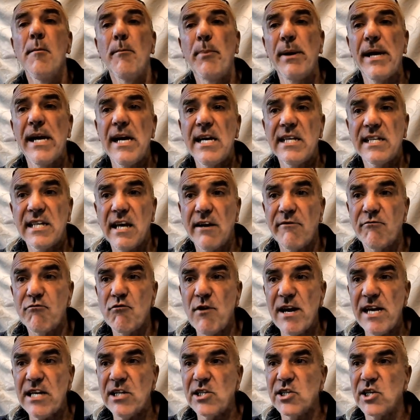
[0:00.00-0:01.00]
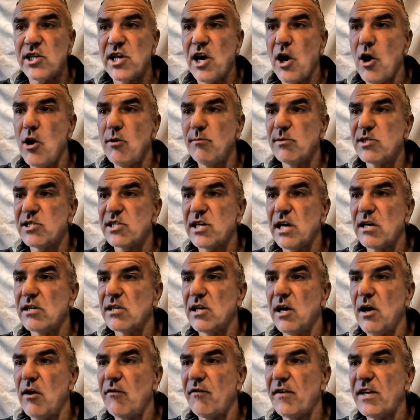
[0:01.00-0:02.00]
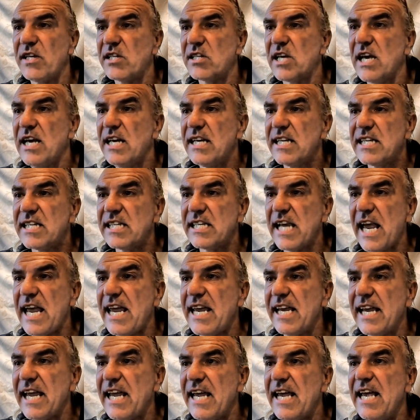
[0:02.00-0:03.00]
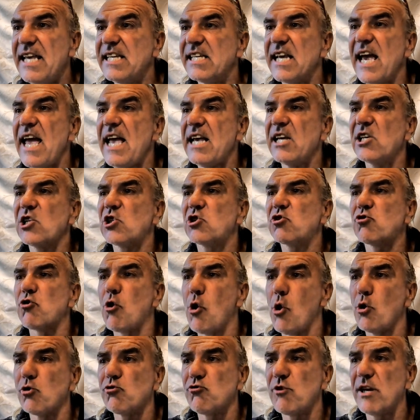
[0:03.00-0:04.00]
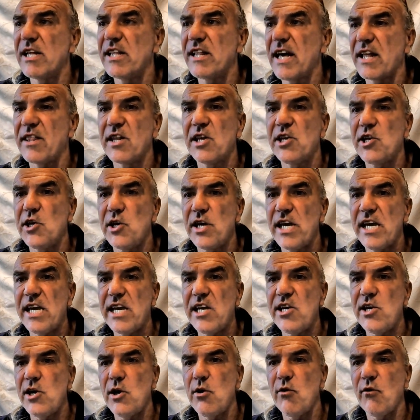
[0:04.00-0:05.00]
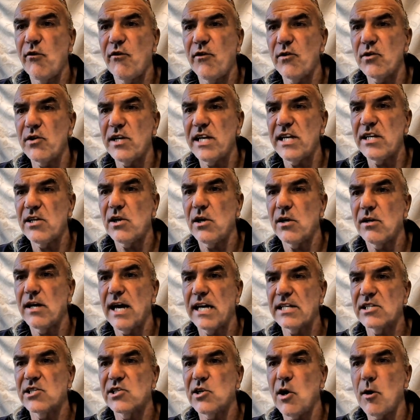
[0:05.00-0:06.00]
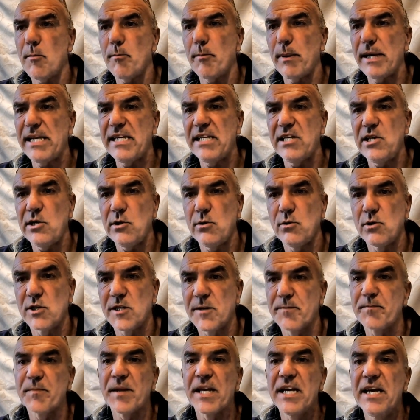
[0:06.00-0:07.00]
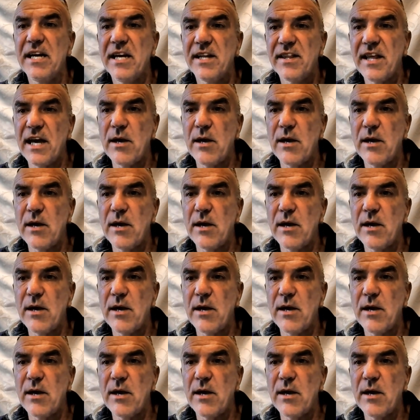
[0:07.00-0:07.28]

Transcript: Peers have written to the Home Office saying it is extraordinary that the EU funding has not been used.